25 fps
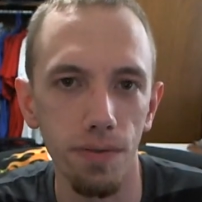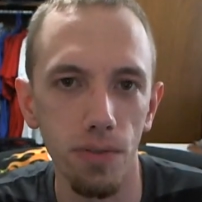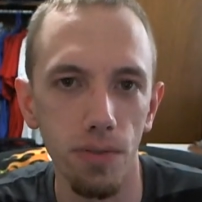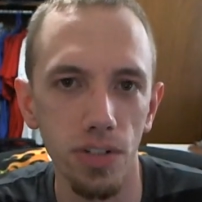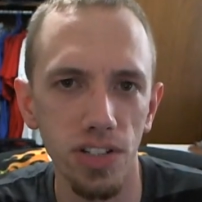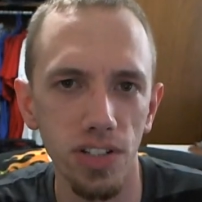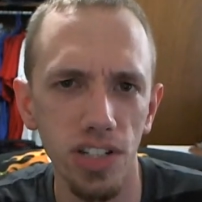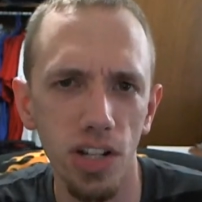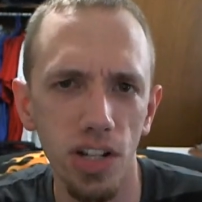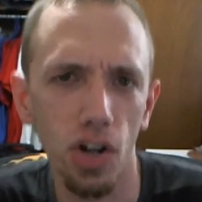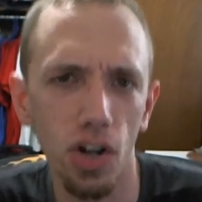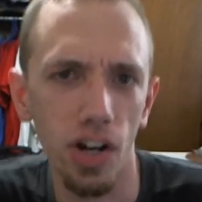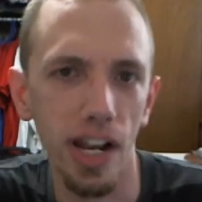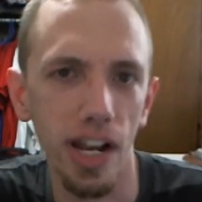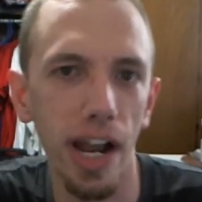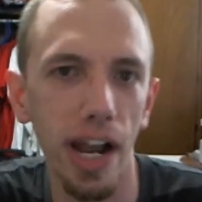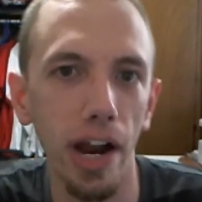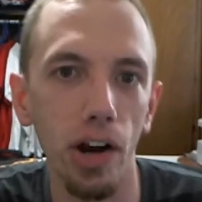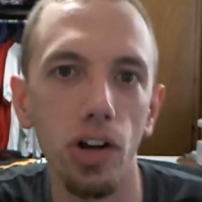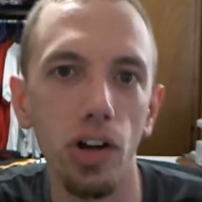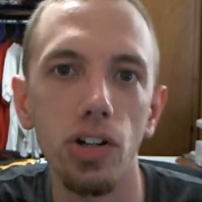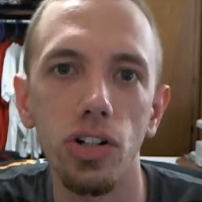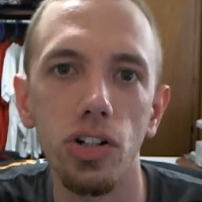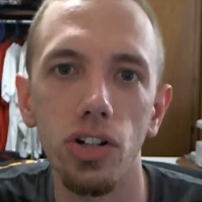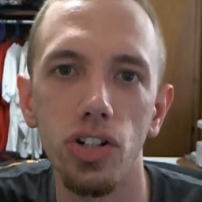see her
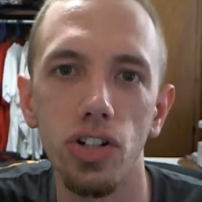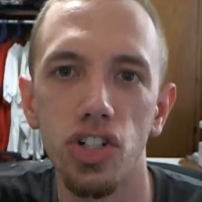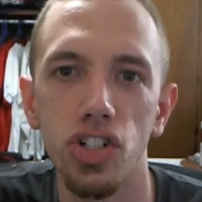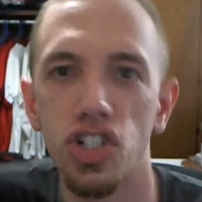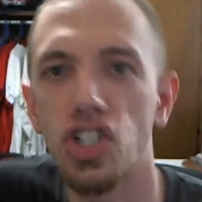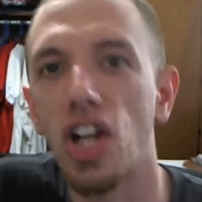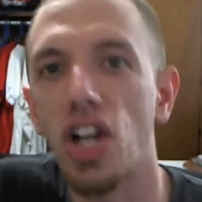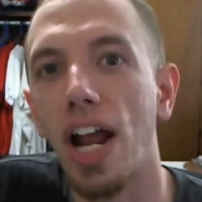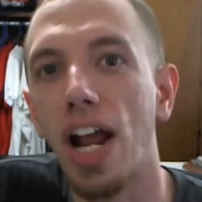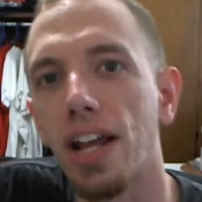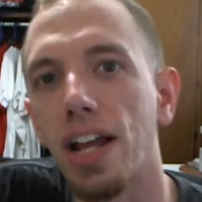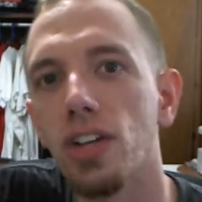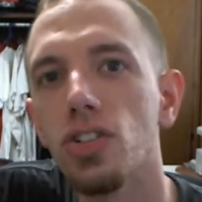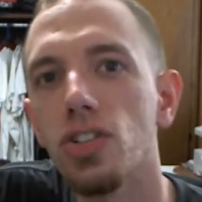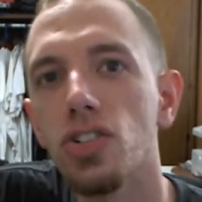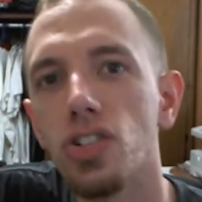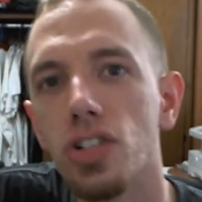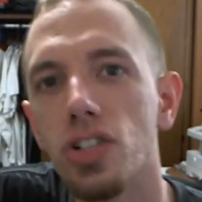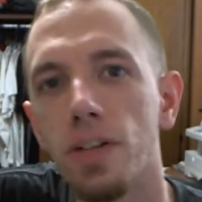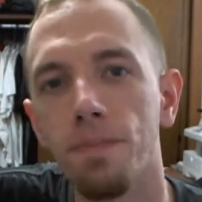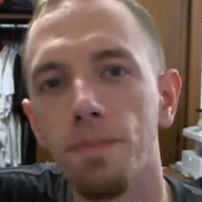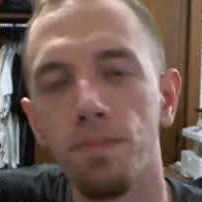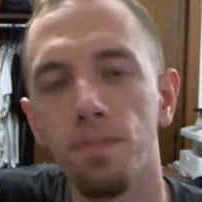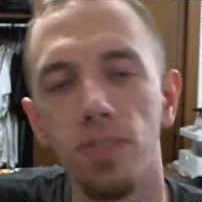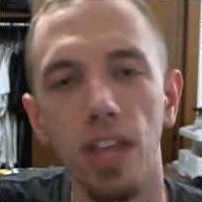character
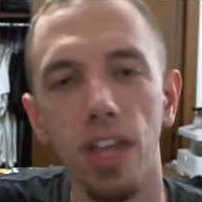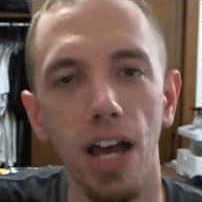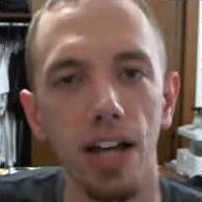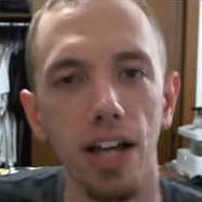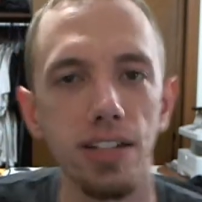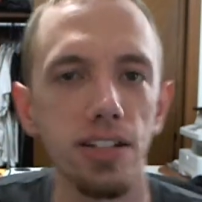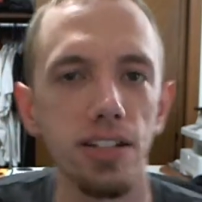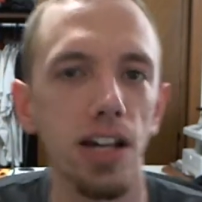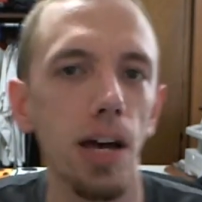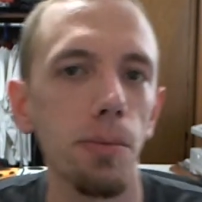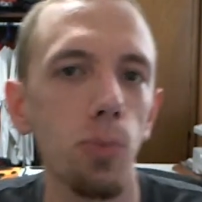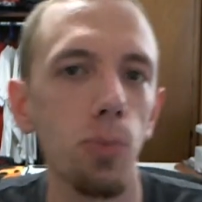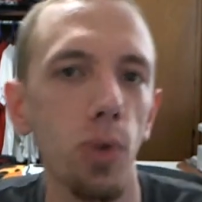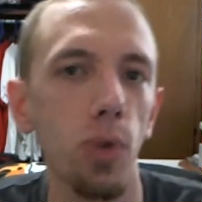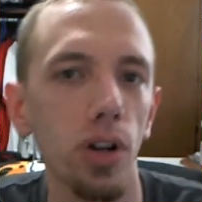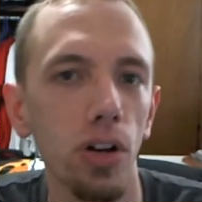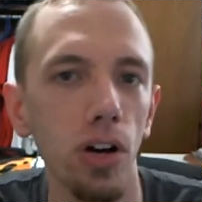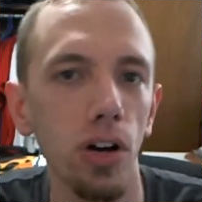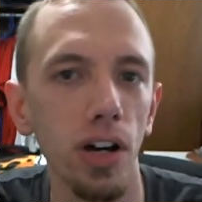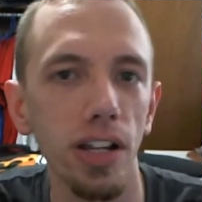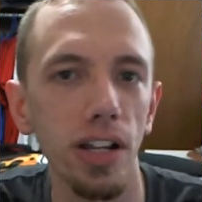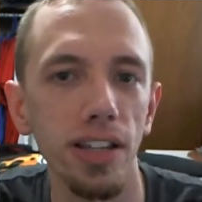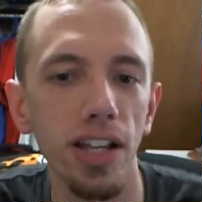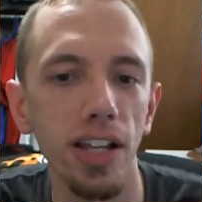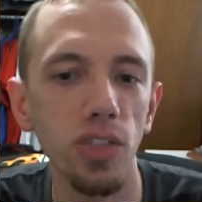change as time went
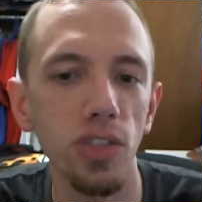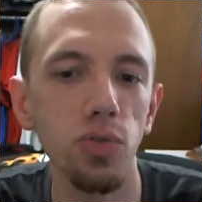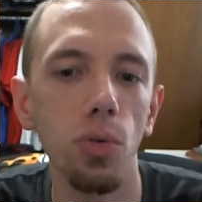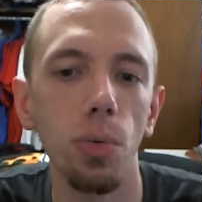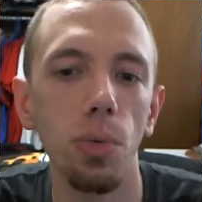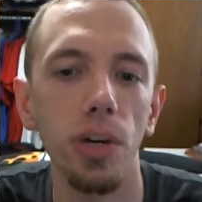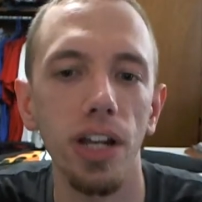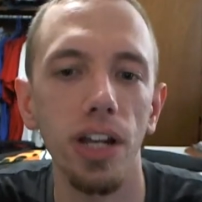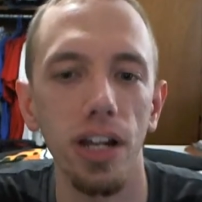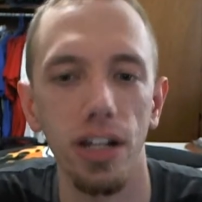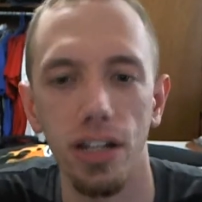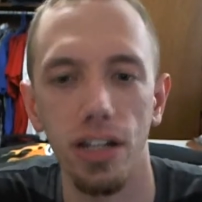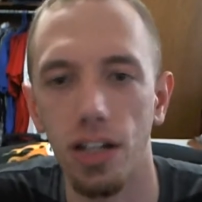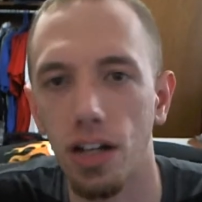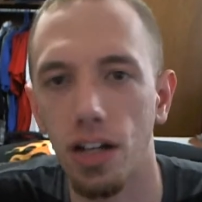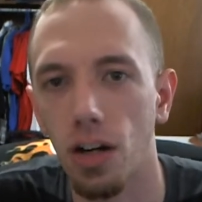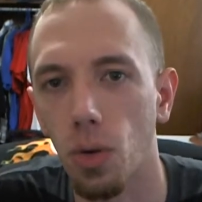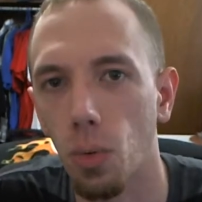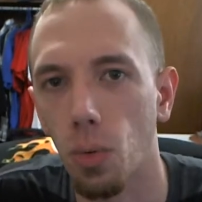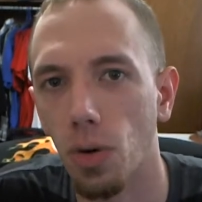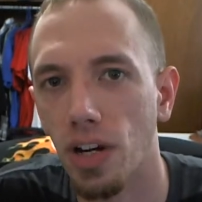on, and that's what we're getting here.